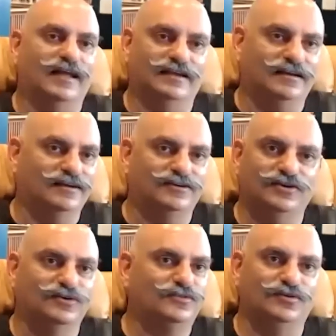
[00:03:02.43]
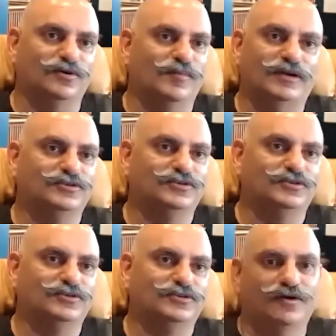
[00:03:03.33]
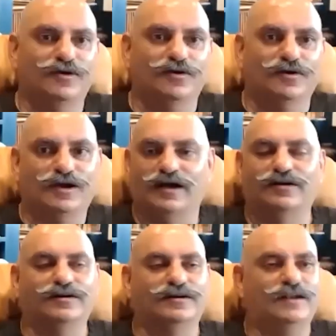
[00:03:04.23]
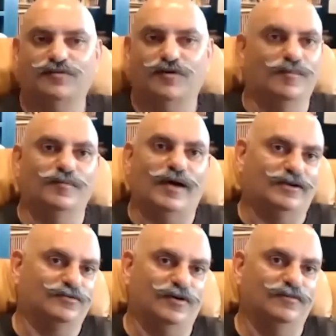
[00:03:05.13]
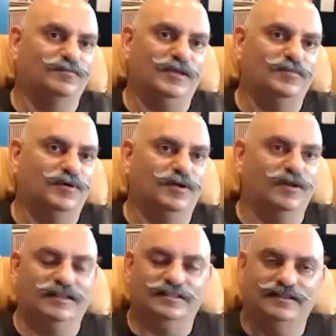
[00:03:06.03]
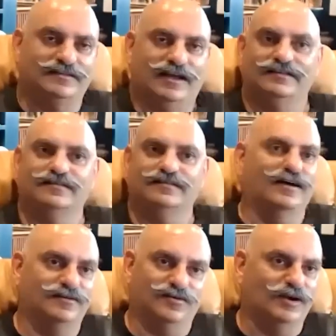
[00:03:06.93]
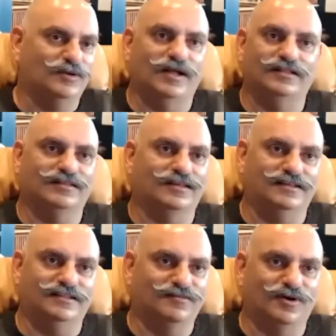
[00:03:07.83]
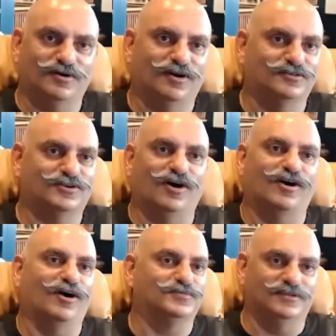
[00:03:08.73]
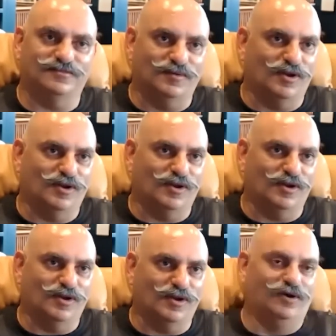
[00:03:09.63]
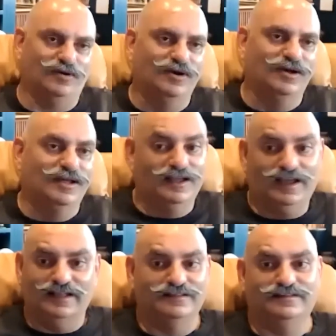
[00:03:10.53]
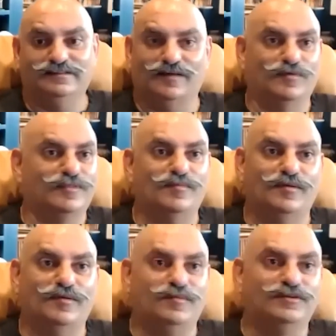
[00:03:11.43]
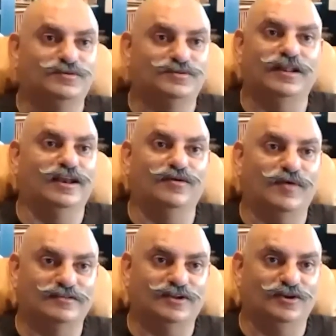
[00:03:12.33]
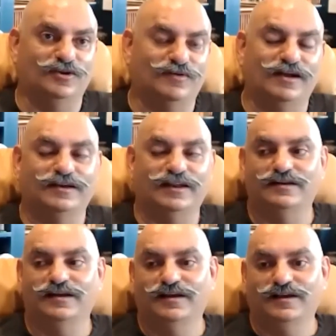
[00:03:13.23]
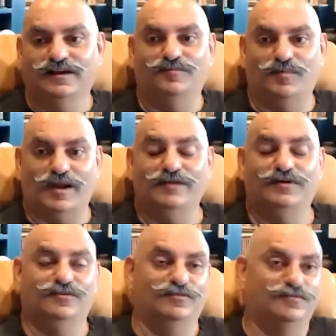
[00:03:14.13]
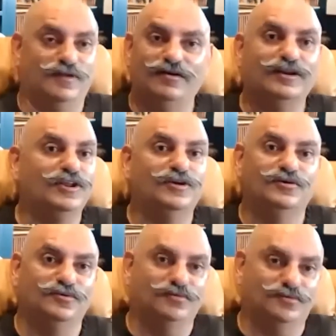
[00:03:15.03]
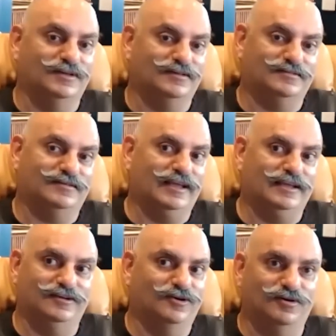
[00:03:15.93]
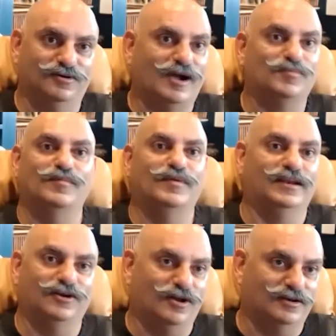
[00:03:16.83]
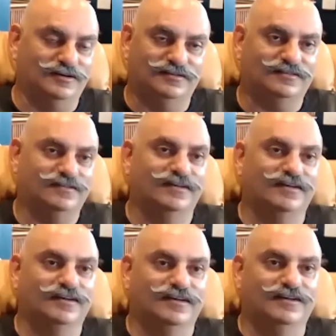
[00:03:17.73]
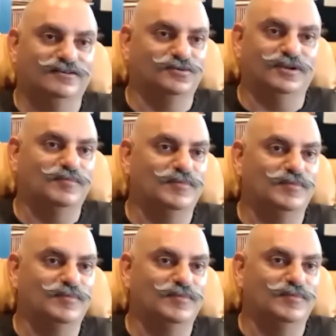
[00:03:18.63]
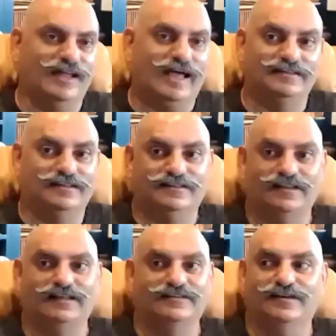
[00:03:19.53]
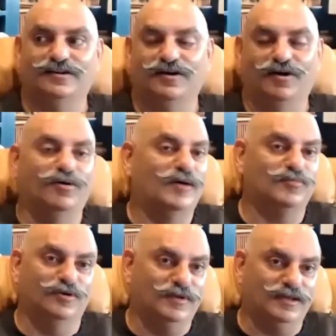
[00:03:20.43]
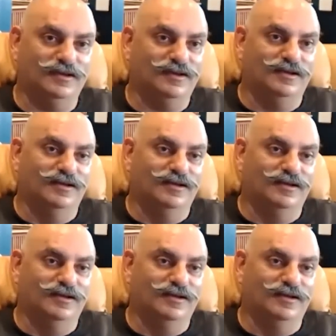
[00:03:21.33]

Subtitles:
I can introduce you to a bunch of current and former Microsoft people. And these guys are quite wealthy. They've got a lot of stock options from a long time ago. And some of them may be interested in investing in your fund. And Pabrai funds was very new, just like, a couple of $1 million, $2-3 million in assets. And I said, oh, I'm going to be